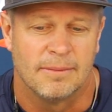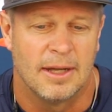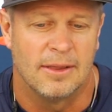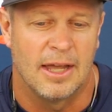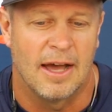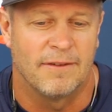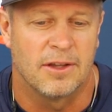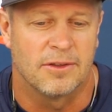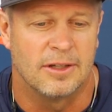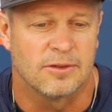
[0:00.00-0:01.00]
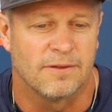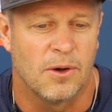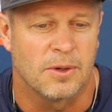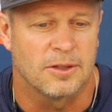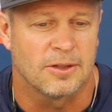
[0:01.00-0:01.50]
and they have other things to
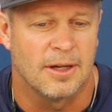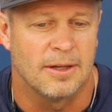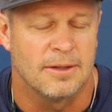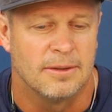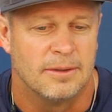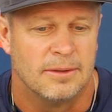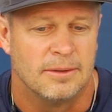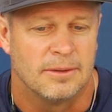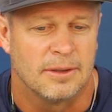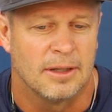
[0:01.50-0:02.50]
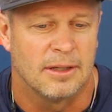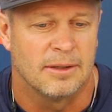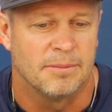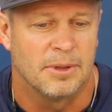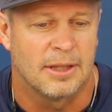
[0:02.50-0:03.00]
focus on. Uh,
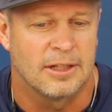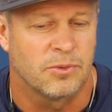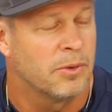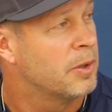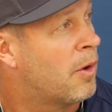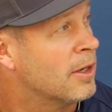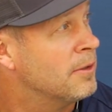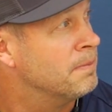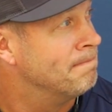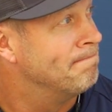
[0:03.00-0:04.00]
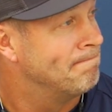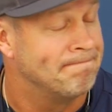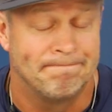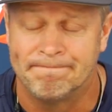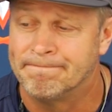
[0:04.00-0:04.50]
but that's what we want to do.
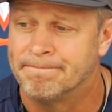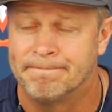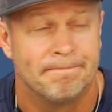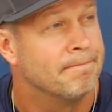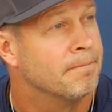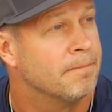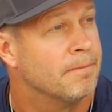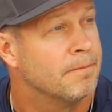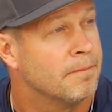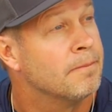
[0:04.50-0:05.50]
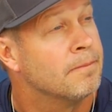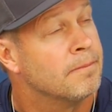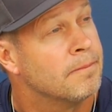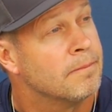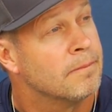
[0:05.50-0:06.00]
Coach, right, thanks, along the uh, same lines, this
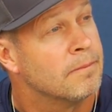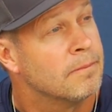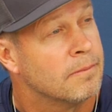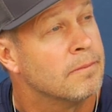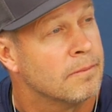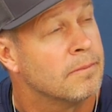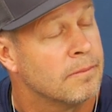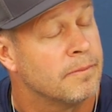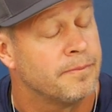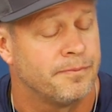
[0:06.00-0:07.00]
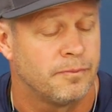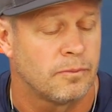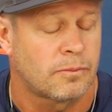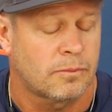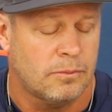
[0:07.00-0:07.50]
will be the last question. Coach,
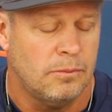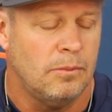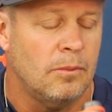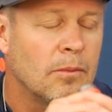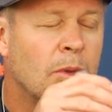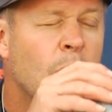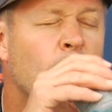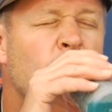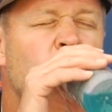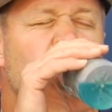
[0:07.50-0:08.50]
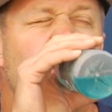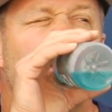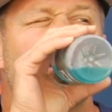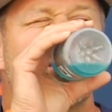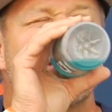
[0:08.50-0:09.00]
along the same lines we talked about the
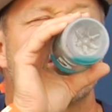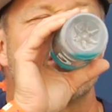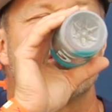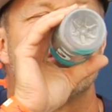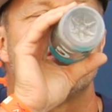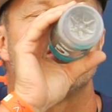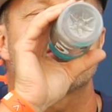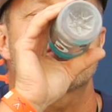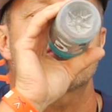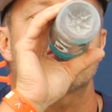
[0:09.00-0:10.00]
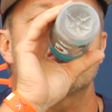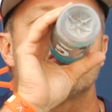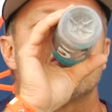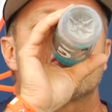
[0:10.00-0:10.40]
assistant coaches and all the staff,